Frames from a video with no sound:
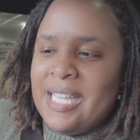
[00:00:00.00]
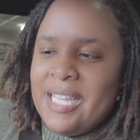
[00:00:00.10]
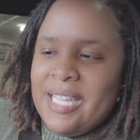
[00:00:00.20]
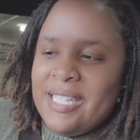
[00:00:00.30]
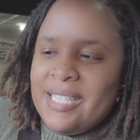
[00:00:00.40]

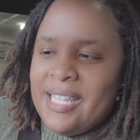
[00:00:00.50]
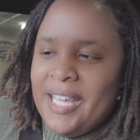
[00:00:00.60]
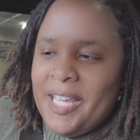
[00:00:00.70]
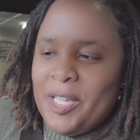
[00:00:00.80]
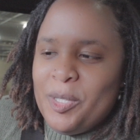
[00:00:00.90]
is
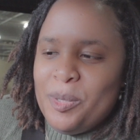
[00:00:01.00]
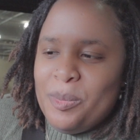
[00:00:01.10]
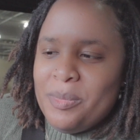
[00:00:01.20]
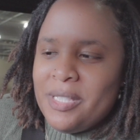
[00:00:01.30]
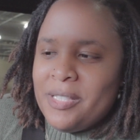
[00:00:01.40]

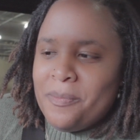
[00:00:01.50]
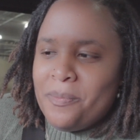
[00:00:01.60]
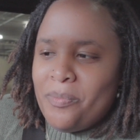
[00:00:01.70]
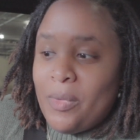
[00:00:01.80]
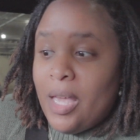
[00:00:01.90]
Kim's
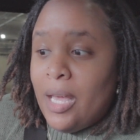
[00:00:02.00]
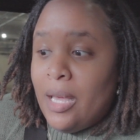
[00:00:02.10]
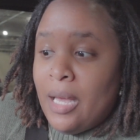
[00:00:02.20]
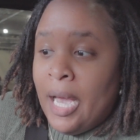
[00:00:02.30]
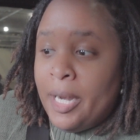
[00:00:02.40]

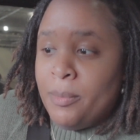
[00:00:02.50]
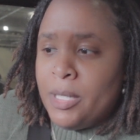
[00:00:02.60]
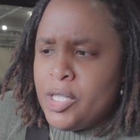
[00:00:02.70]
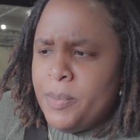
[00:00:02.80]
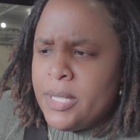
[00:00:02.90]
item that
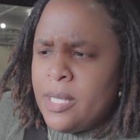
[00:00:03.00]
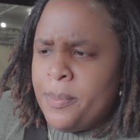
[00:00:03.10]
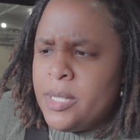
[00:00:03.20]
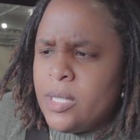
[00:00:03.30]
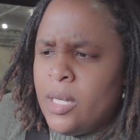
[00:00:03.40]
she picked up.
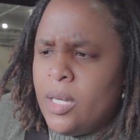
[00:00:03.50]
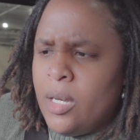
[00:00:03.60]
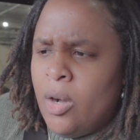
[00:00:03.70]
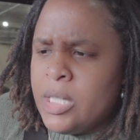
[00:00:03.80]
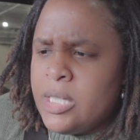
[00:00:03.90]
It's a
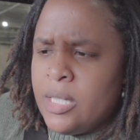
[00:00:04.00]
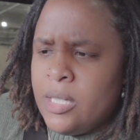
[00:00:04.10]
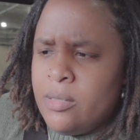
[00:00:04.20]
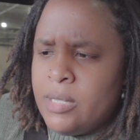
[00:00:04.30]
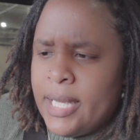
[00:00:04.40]

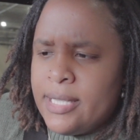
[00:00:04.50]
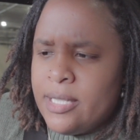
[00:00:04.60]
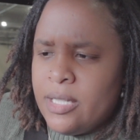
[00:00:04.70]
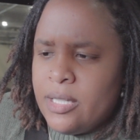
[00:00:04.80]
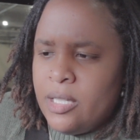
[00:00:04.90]
Austin,
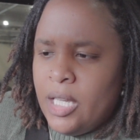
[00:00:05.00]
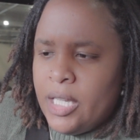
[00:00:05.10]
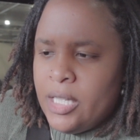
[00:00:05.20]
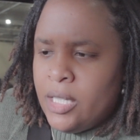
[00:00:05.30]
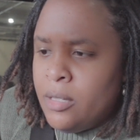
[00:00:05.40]
Texas
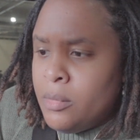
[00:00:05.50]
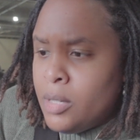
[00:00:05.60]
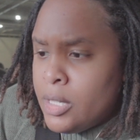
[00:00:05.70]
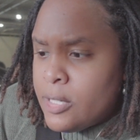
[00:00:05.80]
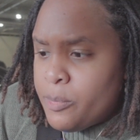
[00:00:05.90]
Lucky
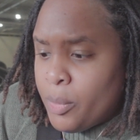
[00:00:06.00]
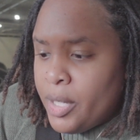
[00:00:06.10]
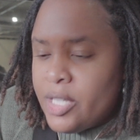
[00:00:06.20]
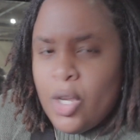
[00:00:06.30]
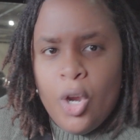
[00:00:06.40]

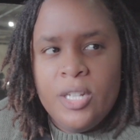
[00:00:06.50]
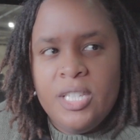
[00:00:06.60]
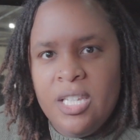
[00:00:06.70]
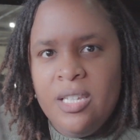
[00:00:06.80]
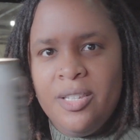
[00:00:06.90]
Springs Hard
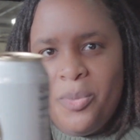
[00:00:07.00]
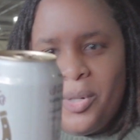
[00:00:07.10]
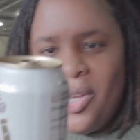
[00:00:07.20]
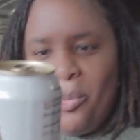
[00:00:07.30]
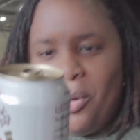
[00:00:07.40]
Tea. You want to
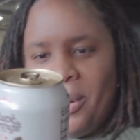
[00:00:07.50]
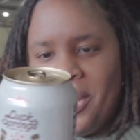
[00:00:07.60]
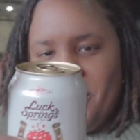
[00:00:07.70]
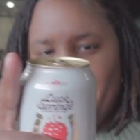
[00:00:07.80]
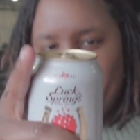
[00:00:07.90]
talk more about it, babe?